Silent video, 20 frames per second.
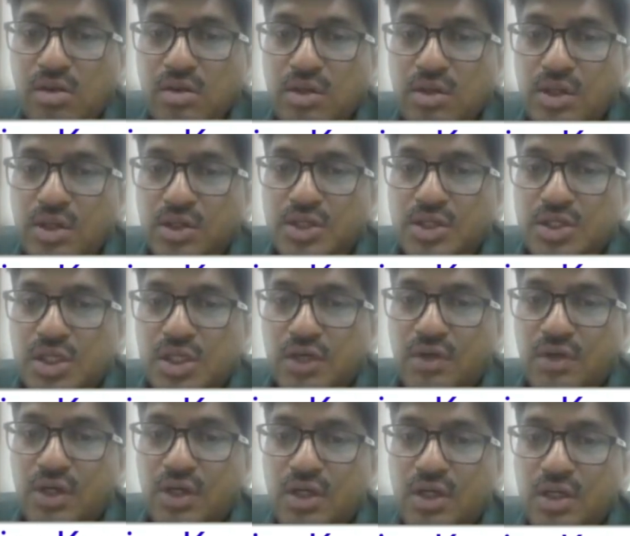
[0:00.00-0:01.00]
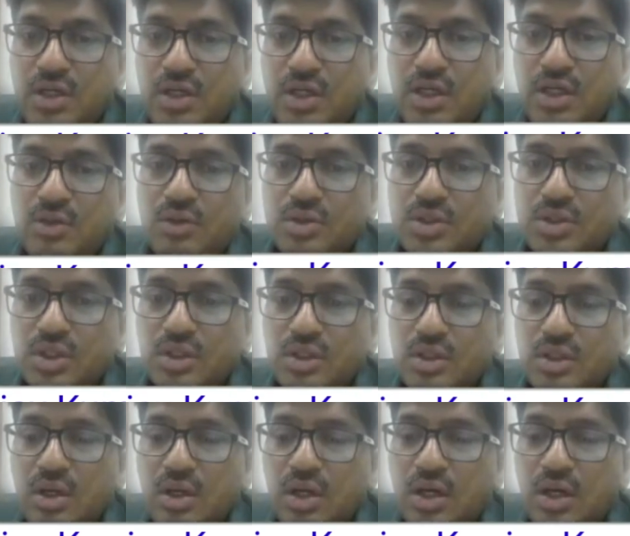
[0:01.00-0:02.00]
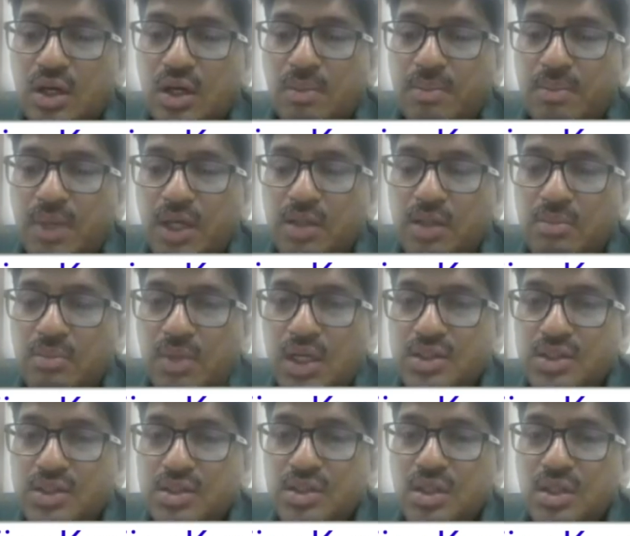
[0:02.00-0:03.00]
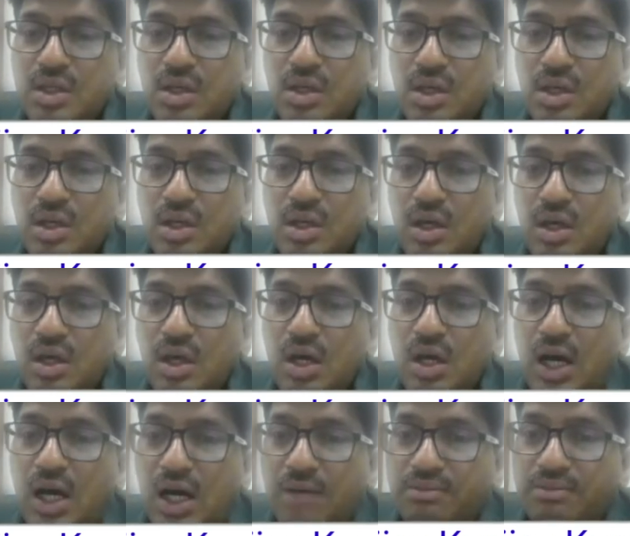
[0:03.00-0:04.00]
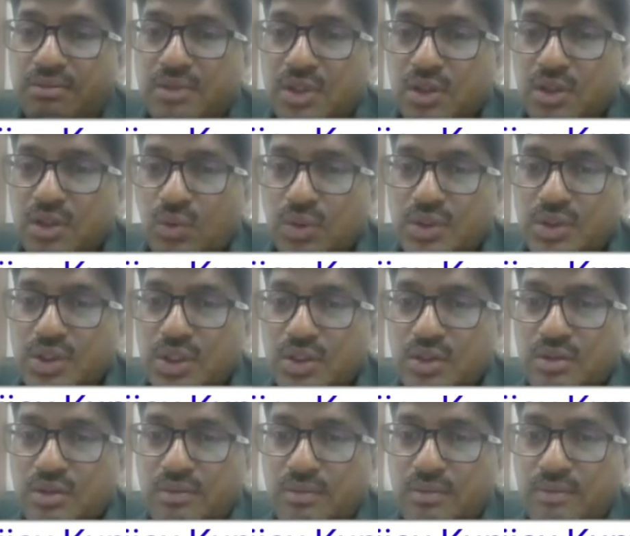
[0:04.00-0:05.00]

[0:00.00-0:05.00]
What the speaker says: it is given in question. Combined mass after collision